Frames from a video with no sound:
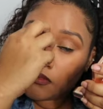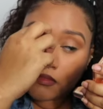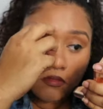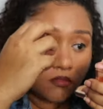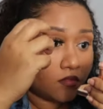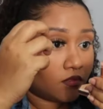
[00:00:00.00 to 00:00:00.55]

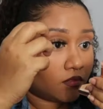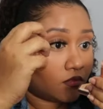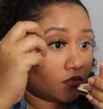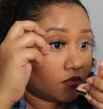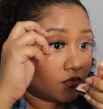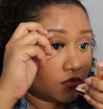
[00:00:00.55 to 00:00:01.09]

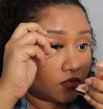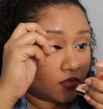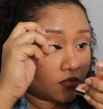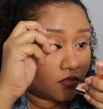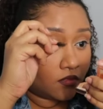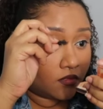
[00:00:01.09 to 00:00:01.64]

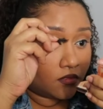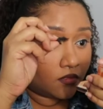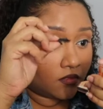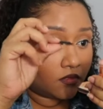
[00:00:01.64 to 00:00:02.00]
Nobody speaks.